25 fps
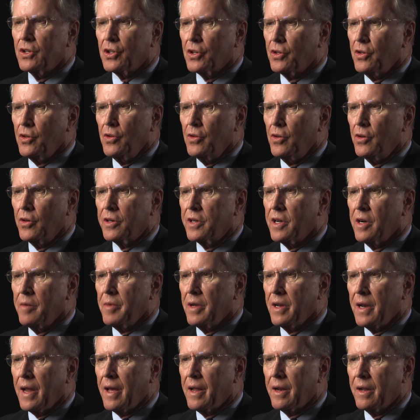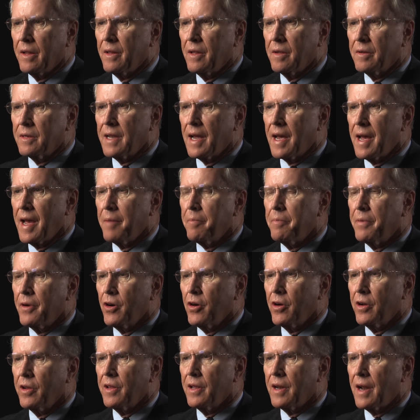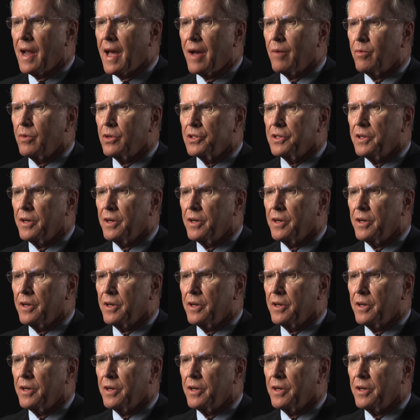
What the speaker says: school coming out of the time period that I was